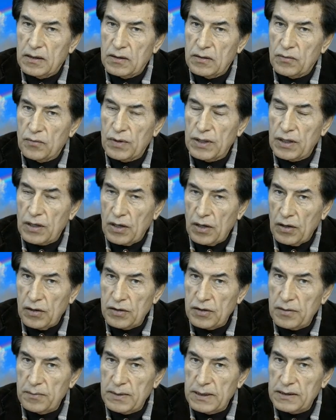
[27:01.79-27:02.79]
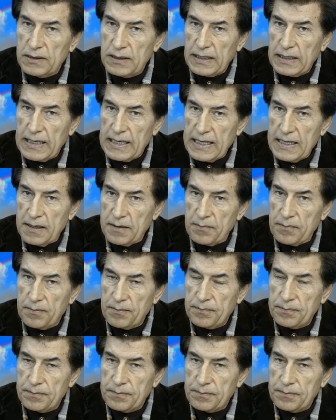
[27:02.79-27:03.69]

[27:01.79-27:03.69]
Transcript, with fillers: with the ultimate aim